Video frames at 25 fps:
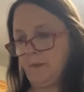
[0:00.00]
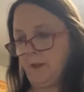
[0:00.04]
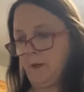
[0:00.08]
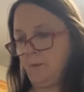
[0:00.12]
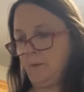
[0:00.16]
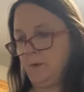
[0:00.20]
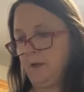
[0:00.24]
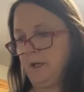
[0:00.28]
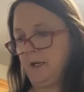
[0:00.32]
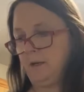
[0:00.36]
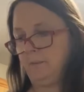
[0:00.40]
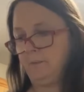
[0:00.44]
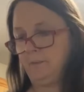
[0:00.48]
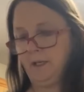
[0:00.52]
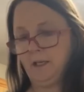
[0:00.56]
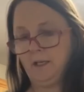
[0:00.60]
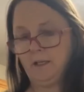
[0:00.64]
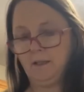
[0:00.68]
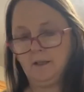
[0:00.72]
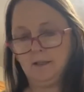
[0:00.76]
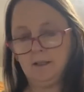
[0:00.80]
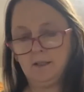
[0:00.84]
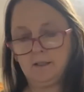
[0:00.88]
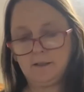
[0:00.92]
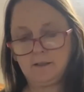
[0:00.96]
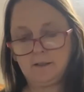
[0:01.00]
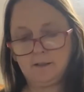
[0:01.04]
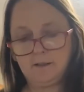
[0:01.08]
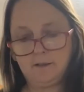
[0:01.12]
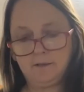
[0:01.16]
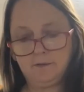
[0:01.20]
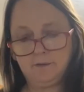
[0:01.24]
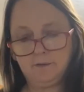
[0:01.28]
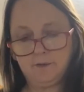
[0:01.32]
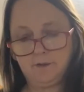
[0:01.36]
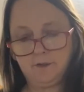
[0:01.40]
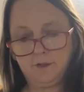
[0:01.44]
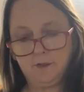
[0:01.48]
when I made this.
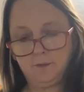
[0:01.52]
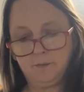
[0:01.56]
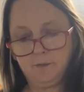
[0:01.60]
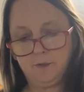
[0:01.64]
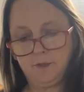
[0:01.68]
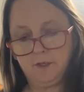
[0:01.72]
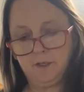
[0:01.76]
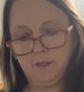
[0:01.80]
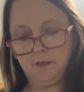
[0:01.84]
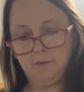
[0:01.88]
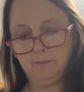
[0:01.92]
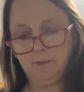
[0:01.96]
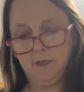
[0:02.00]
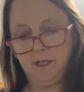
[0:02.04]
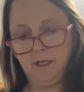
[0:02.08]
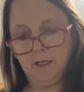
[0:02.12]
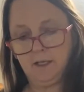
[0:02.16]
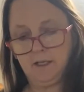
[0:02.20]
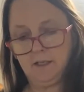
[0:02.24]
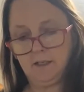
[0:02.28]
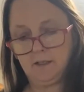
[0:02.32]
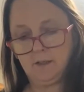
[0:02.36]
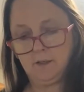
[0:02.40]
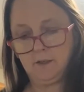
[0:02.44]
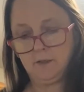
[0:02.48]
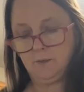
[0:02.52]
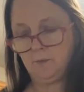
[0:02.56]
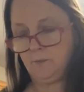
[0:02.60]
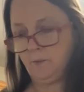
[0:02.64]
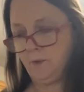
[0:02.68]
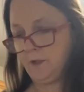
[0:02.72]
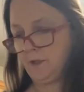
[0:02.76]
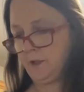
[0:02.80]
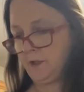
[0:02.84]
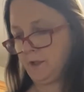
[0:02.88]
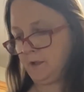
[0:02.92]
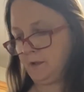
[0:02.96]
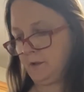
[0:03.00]
So we're gonna make his
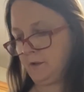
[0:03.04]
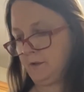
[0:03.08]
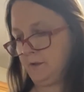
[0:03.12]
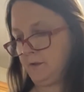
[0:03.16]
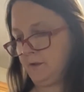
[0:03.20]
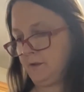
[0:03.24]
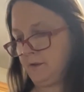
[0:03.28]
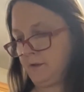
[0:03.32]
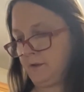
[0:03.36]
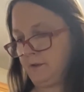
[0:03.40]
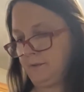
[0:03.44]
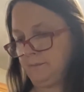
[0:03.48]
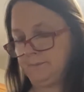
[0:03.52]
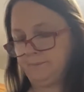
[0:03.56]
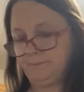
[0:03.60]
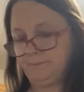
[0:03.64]
whiskers.